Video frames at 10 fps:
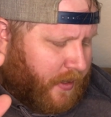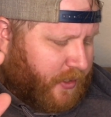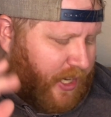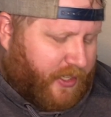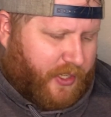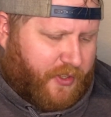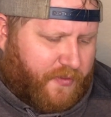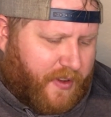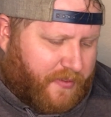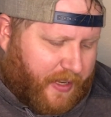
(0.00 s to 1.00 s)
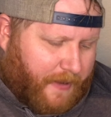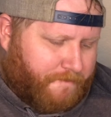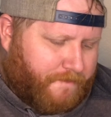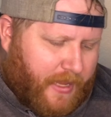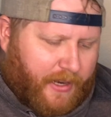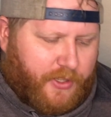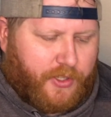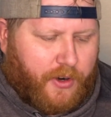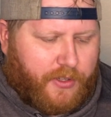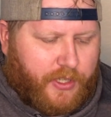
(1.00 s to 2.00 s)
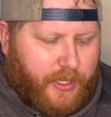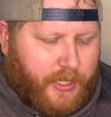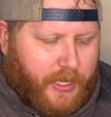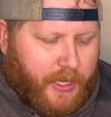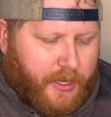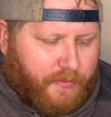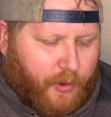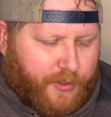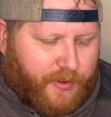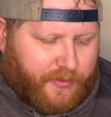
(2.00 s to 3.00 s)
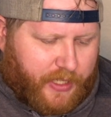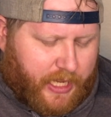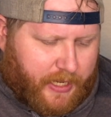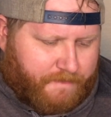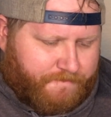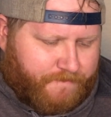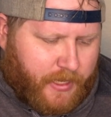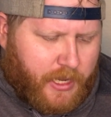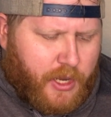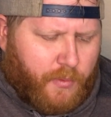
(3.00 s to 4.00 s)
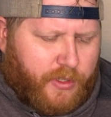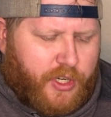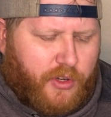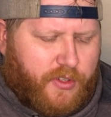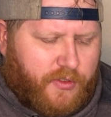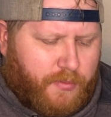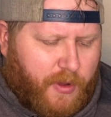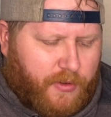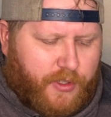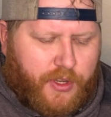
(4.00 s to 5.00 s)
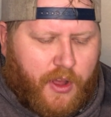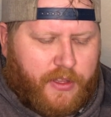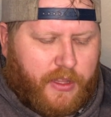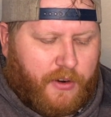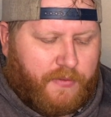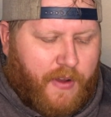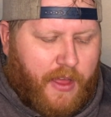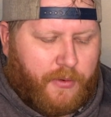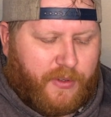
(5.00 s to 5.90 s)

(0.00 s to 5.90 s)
Genesis 50, and it starts at verse 15. When Joseph's brothers saw that their father